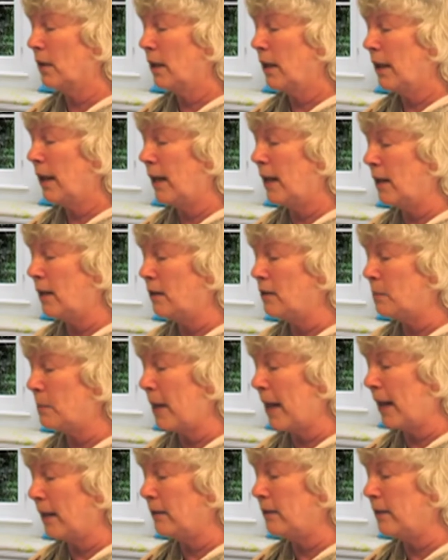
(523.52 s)
and it's
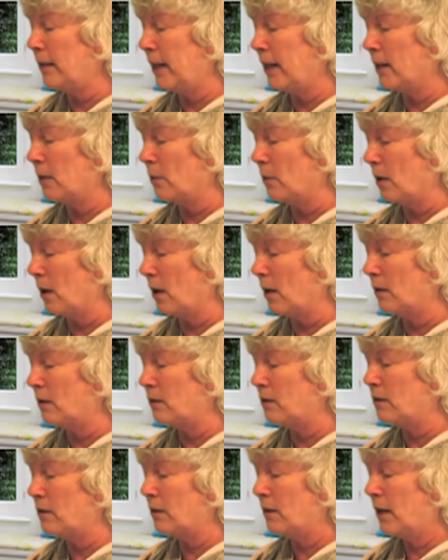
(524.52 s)
past the
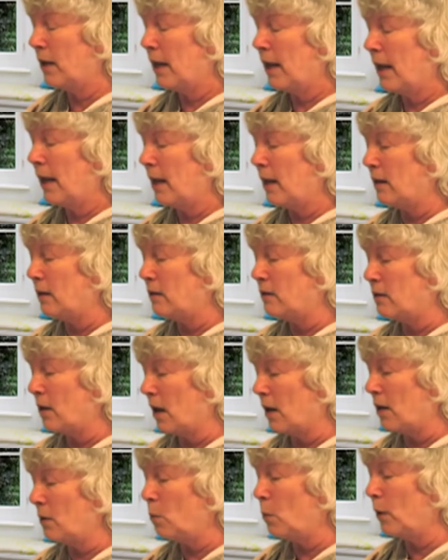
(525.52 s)
equinox, and it's
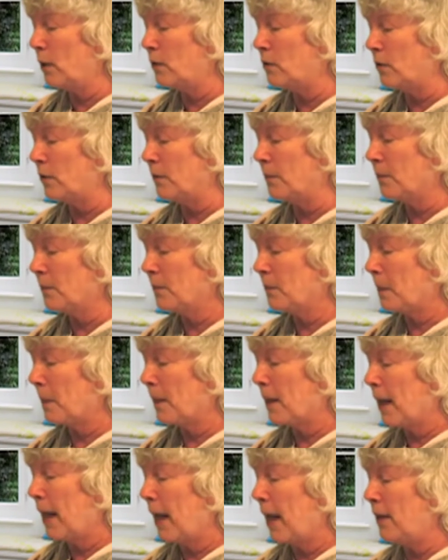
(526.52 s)
not in winter.
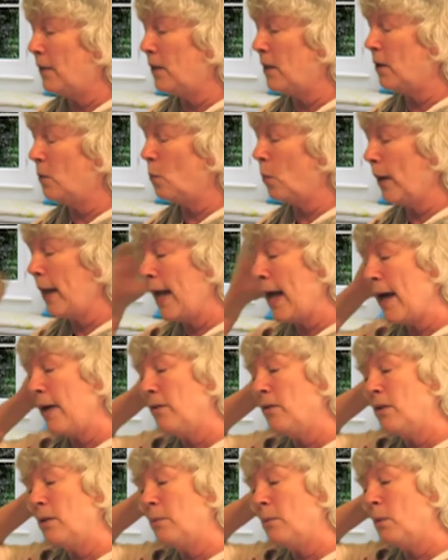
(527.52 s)
And then we
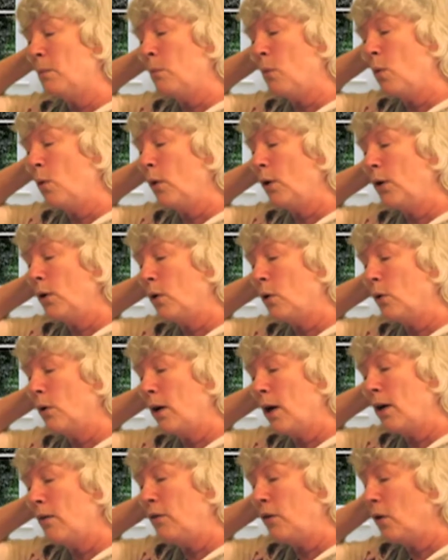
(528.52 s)
have the memorial
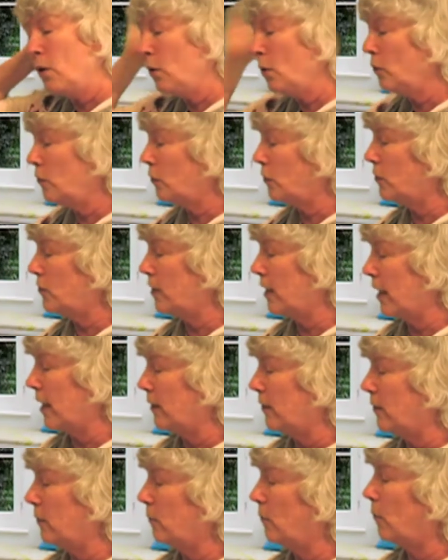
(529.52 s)
of Yahusha's
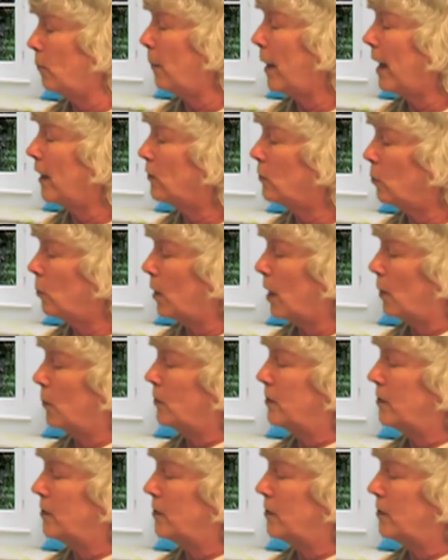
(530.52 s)
death, back to what I was